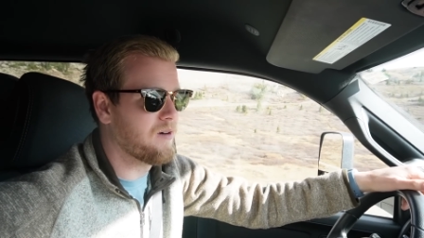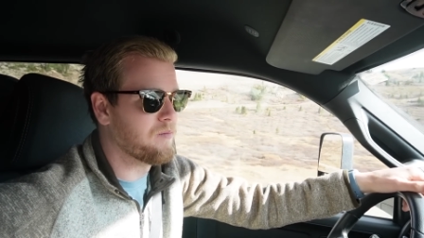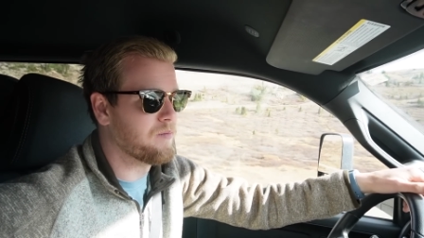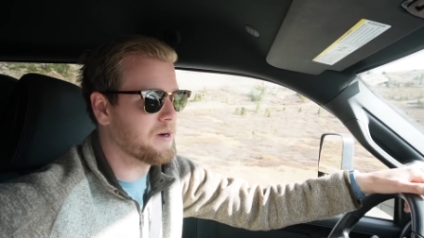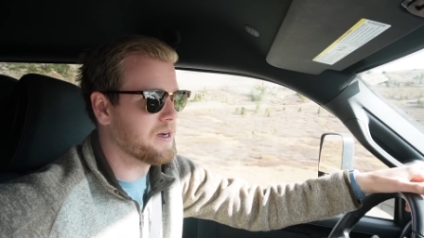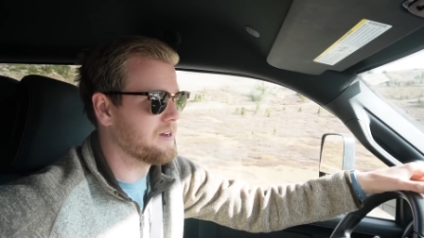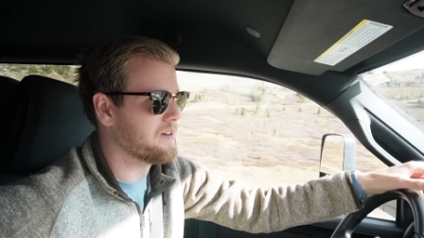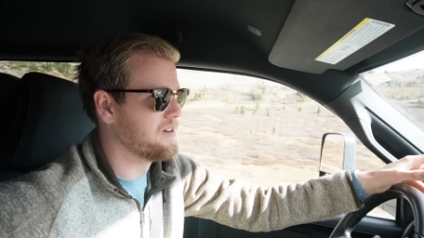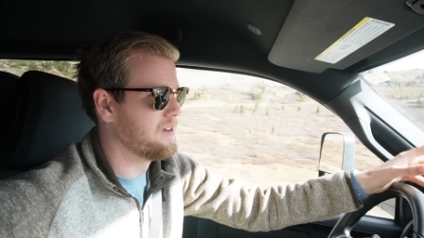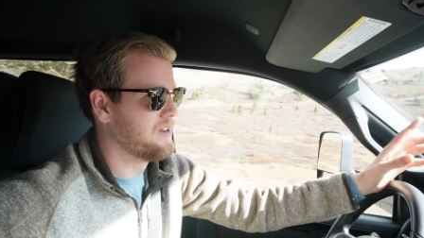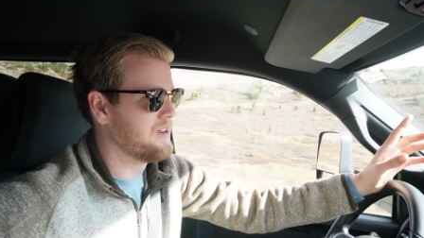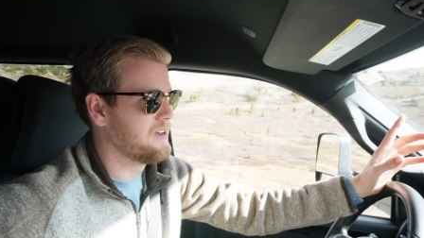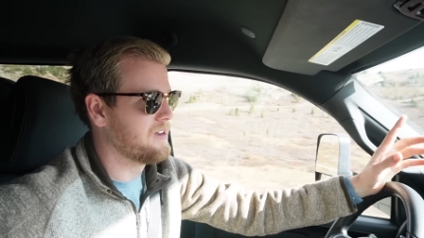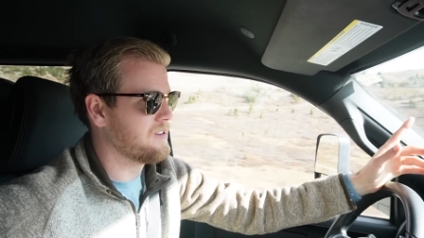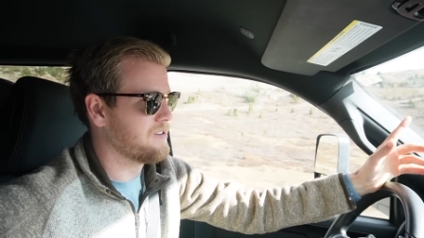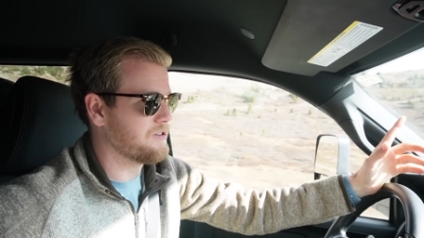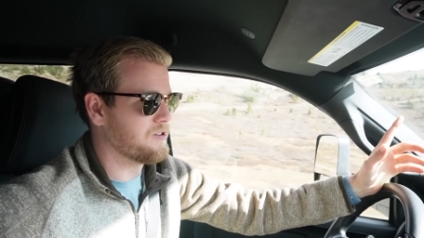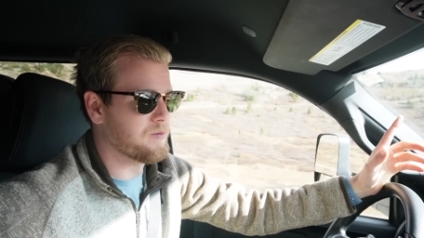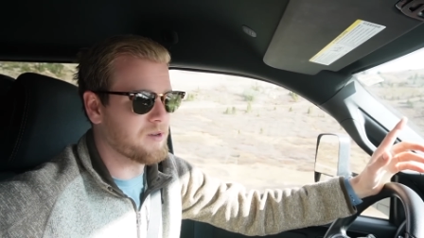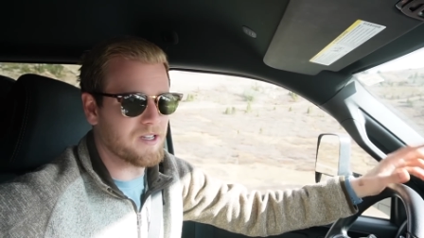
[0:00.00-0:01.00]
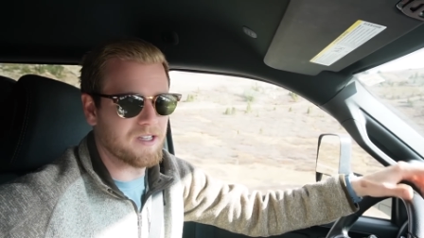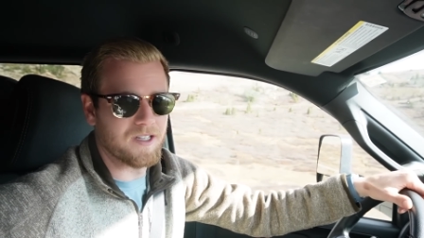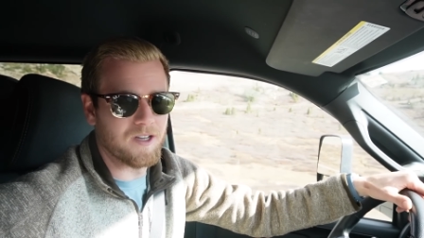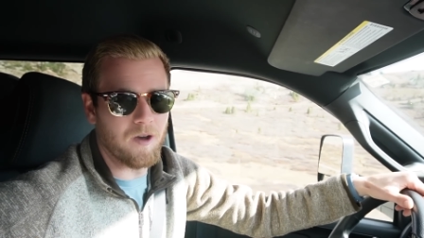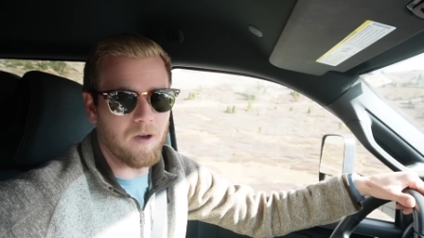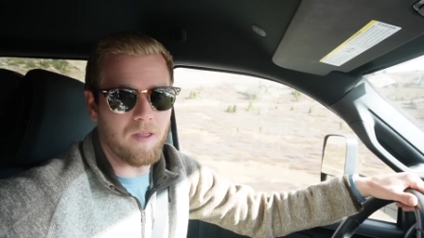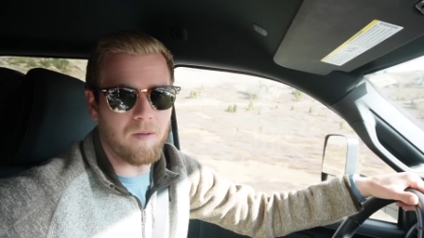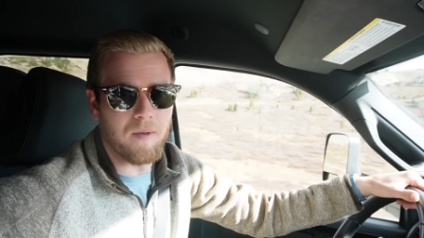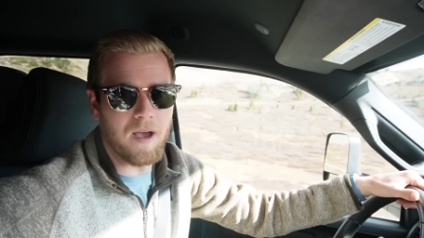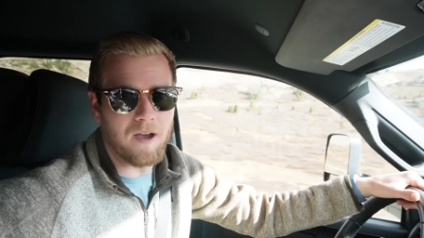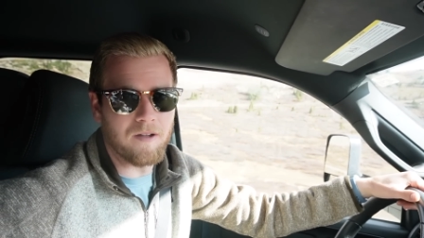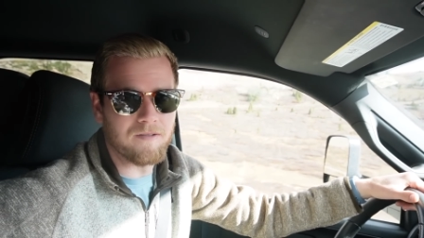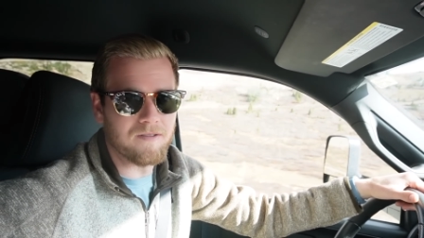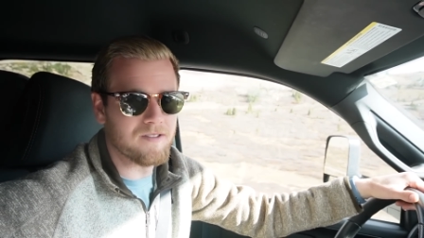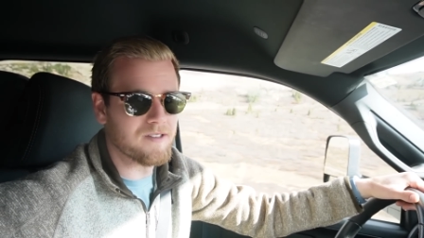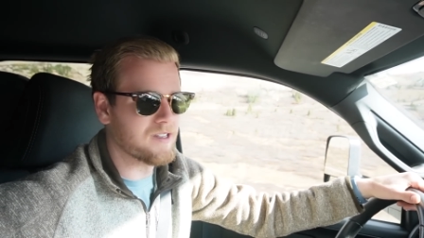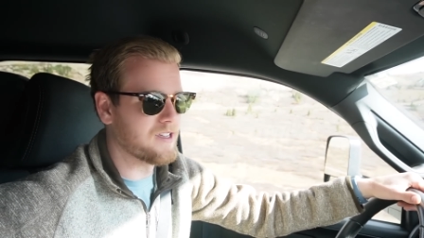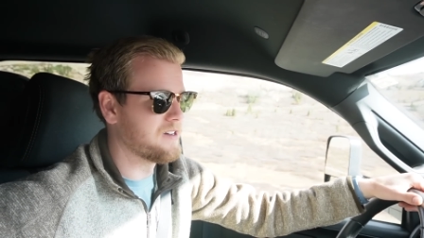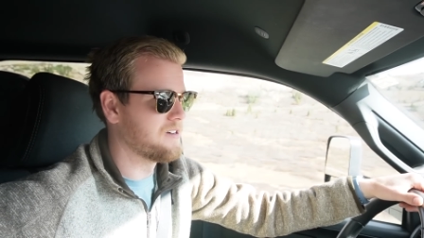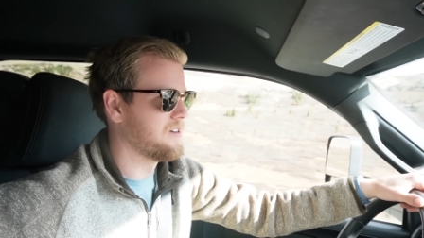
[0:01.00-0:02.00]
but a little bit of snow on the
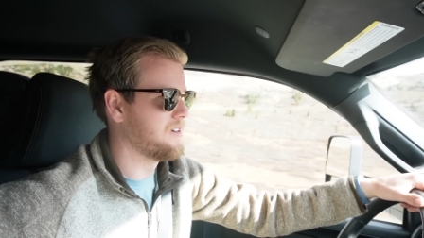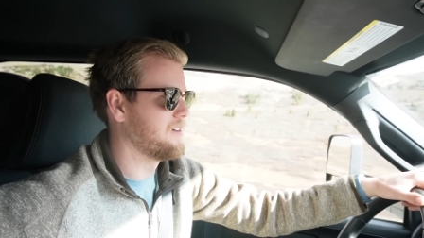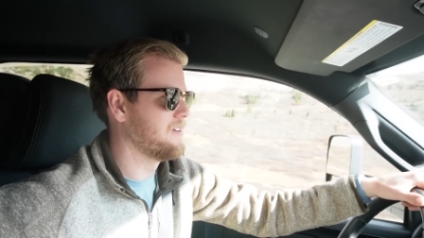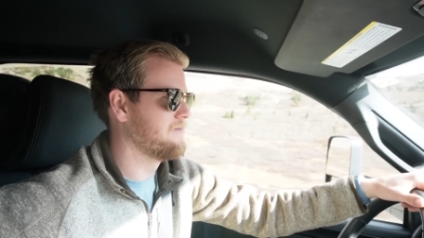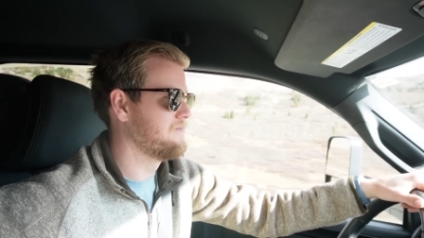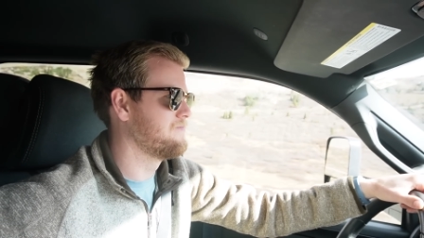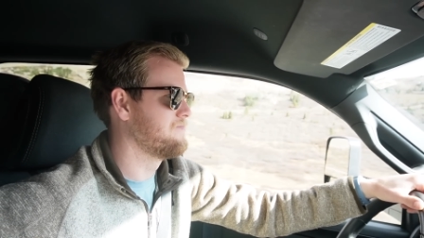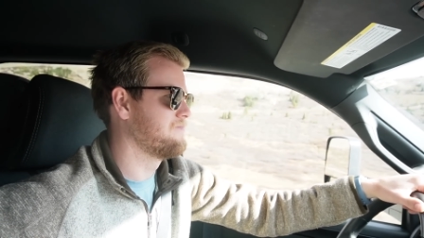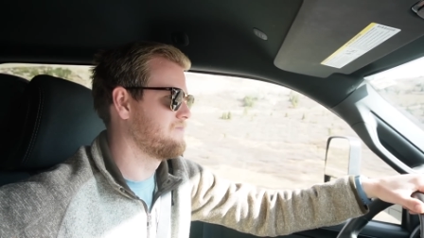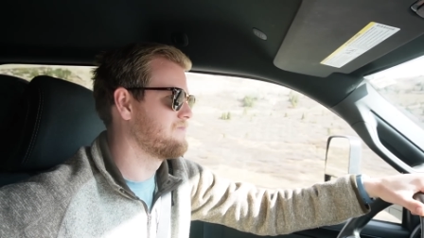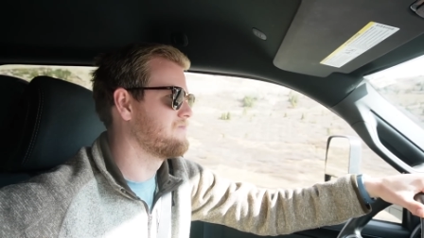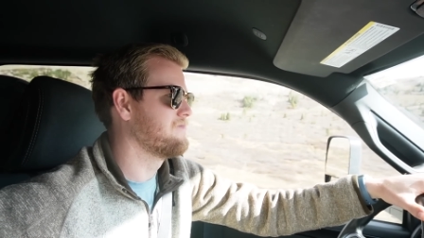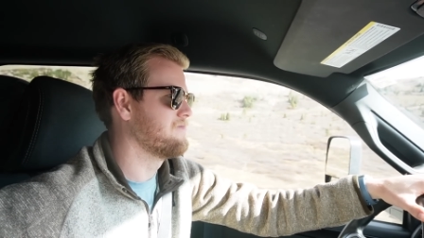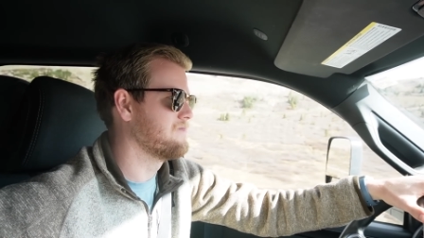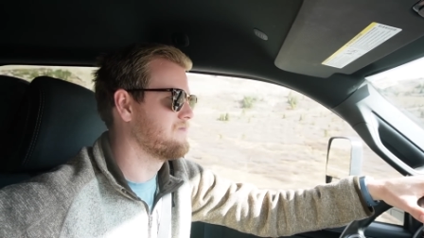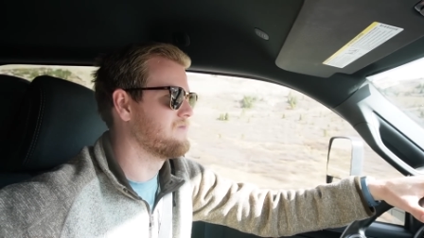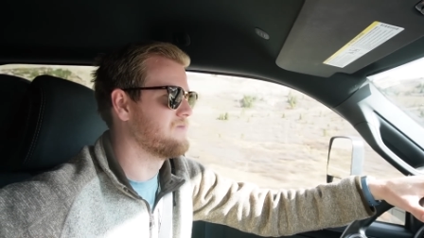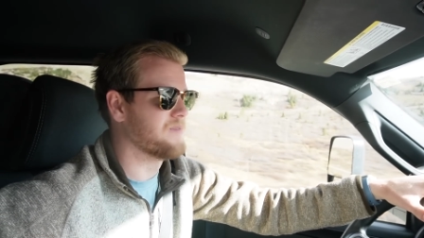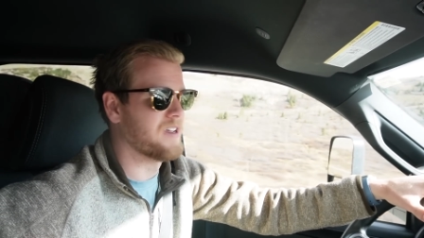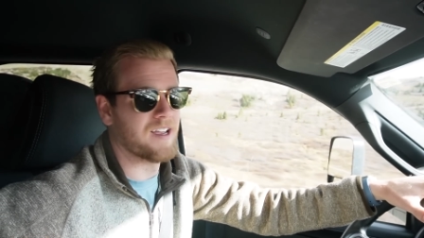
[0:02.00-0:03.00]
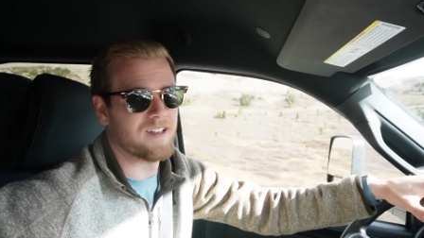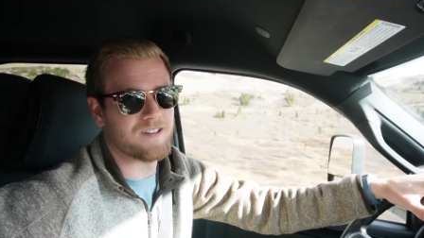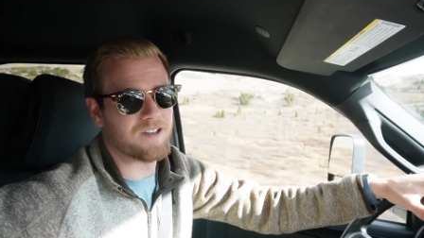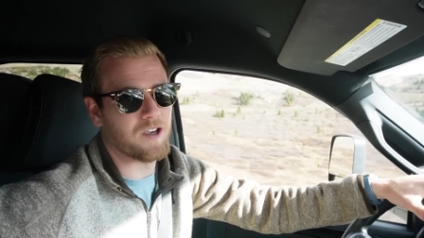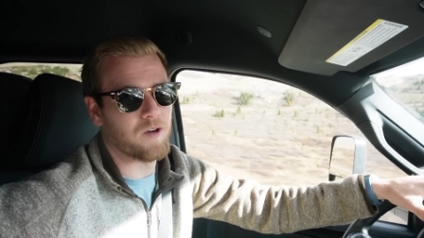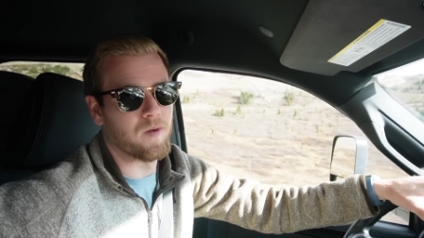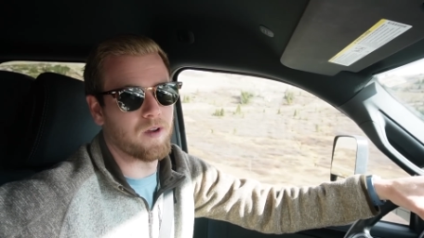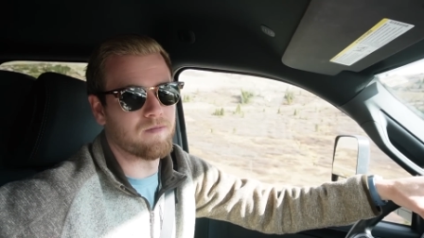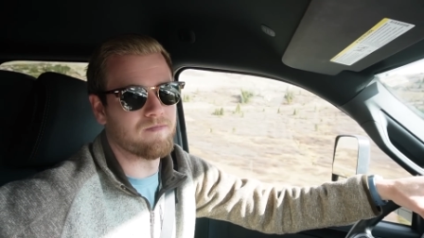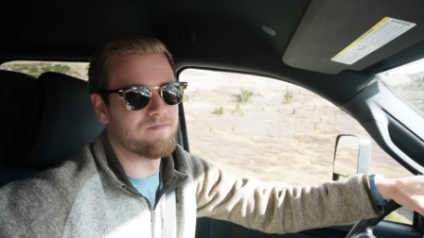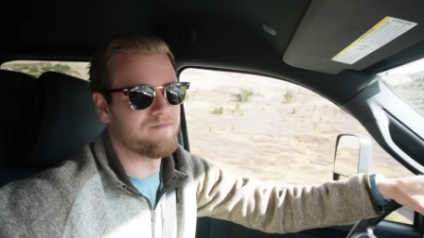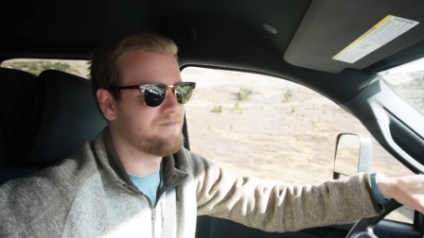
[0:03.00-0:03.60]
mountains, and yeah, it's a good one.